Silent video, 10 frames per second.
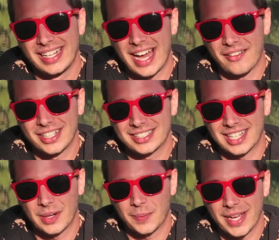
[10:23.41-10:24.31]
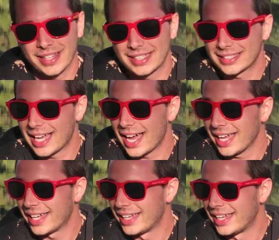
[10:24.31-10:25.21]
Now we just gotta weigh this
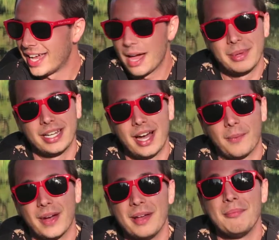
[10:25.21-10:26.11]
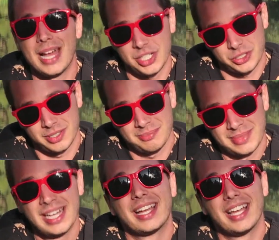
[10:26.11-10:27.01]
guy. I mean, not weigh him, measure him,
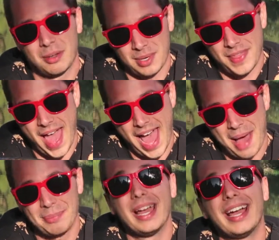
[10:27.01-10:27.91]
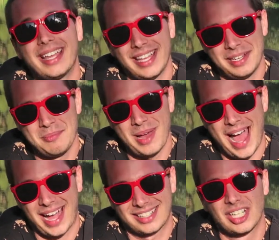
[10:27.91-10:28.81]
get him on the app, and get him
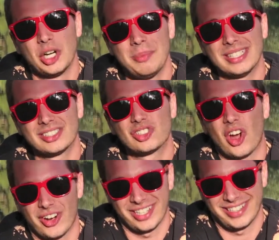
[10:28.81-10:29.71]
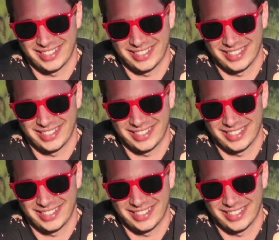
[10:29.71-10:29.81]
back. Tournament started.